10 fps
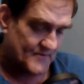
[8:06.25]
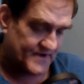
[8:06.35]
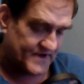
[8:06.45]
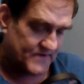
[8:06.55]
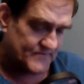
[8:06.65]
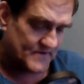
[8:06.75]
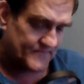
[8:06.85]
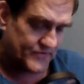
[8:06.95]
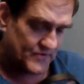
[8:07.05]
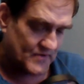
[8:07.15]
but even
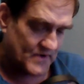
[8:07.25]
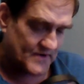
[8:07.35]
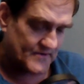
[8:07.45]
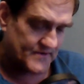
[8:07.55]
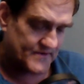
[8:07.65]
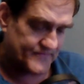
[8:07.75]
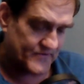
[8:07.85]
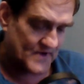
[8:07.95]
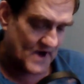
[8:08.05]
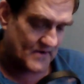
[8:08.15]
a few hundred, a
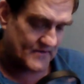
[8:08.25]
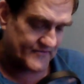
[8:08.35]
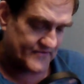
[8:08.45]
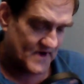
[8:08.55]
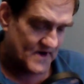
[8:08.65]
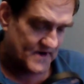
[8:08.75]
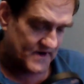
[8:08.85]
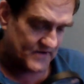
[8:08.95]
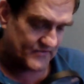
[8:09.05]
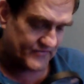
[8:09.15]
few dollars
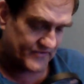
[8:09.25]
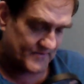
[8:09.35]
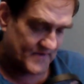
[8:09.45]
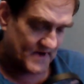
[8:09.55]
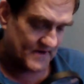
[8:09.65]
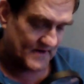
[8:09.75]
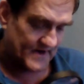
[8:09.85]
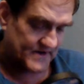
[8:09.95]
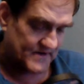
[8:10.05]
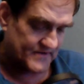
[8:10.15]
interested men
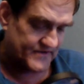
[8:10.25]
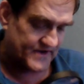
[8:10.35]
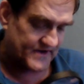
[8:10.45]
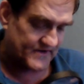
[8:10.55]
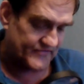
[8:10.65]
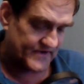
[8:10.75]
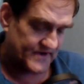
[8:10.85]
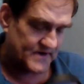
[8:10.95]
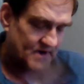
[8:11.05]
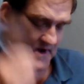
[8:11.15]
like Deke and
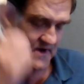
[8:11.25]
Zeke.